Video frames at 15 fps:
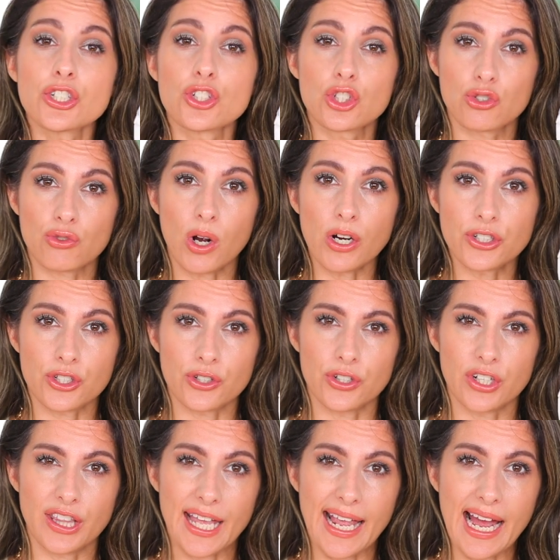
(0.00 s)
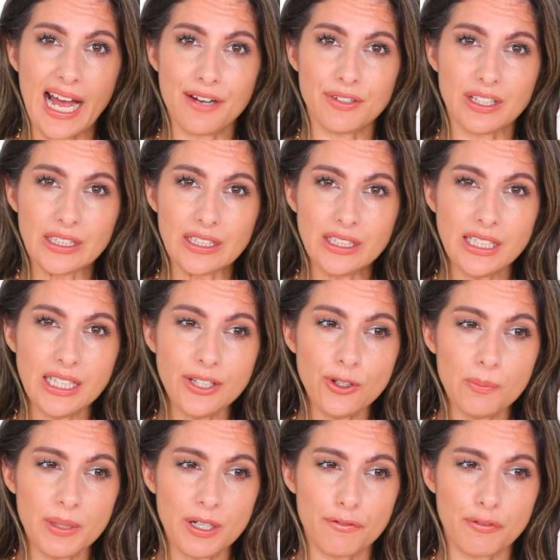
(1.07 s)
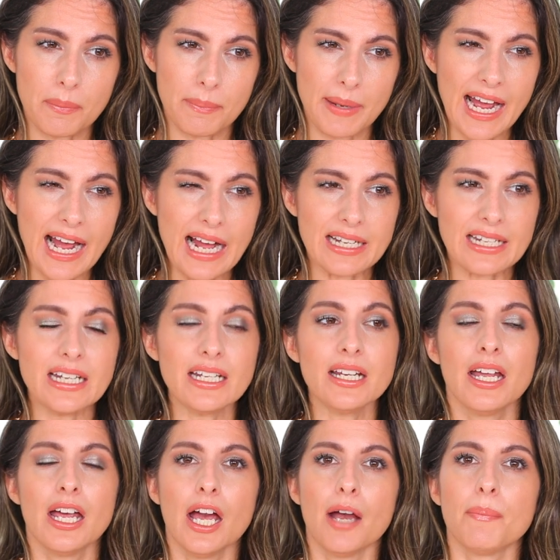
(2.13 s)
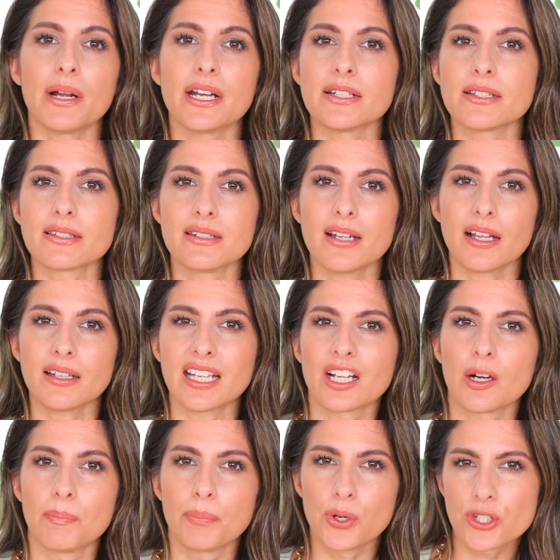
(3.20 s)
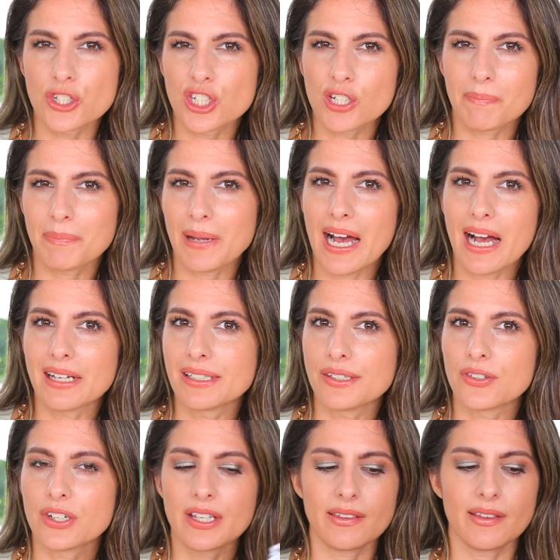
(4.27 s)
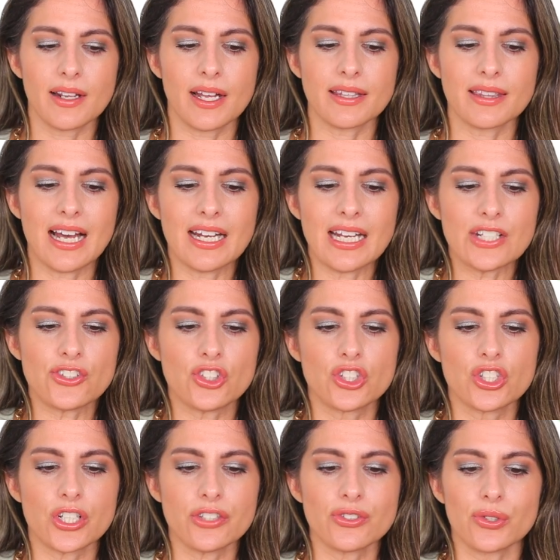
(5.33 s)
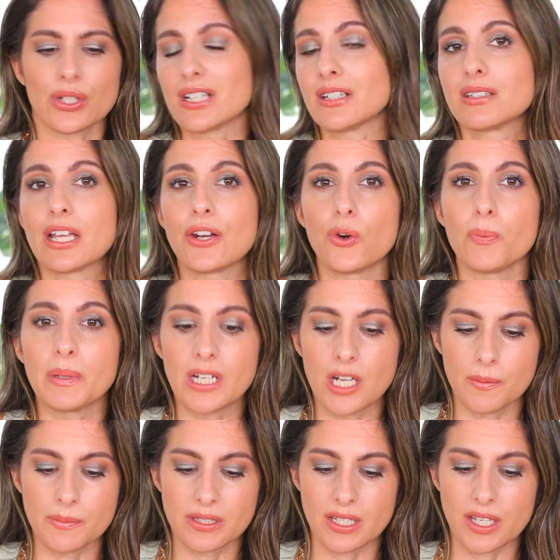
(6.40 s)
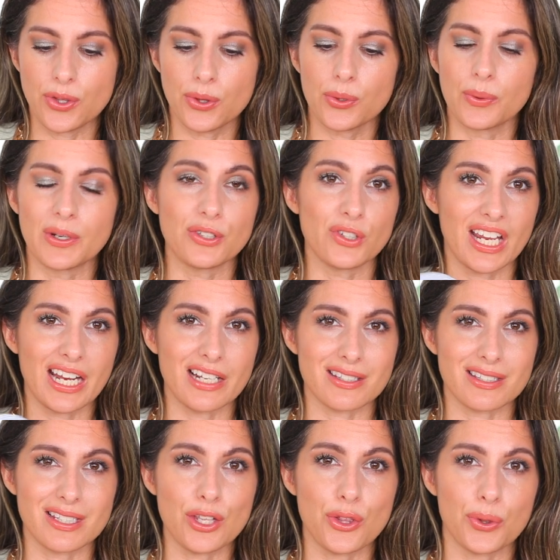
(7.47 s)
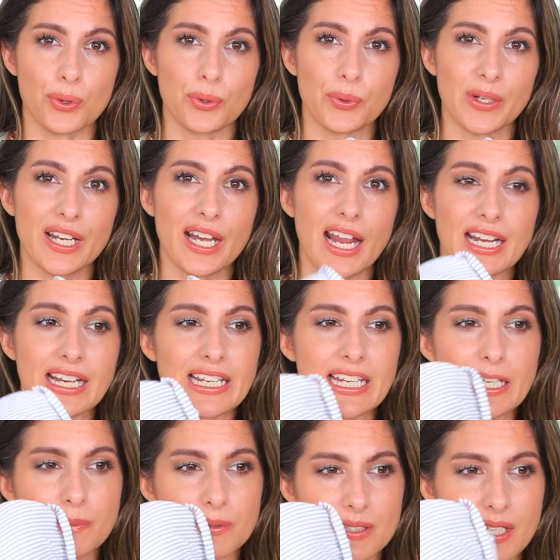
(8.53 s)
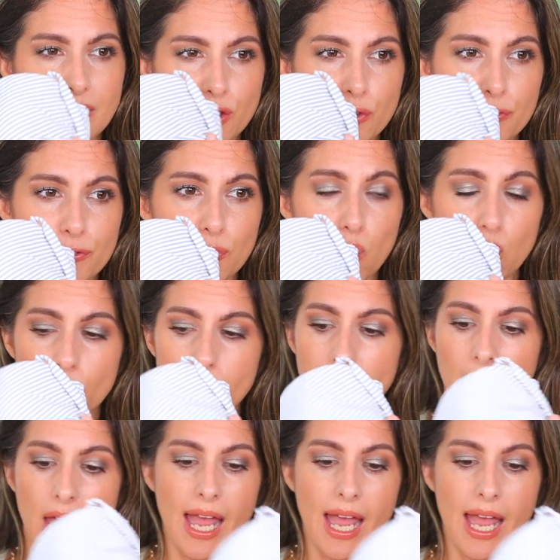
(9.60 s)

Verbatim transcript: structured, and they have a little bit of a padding, but it's not like a push-up padding or anything like that. It's just so that they don't become see-through and you can't see through it, and it keeps like the form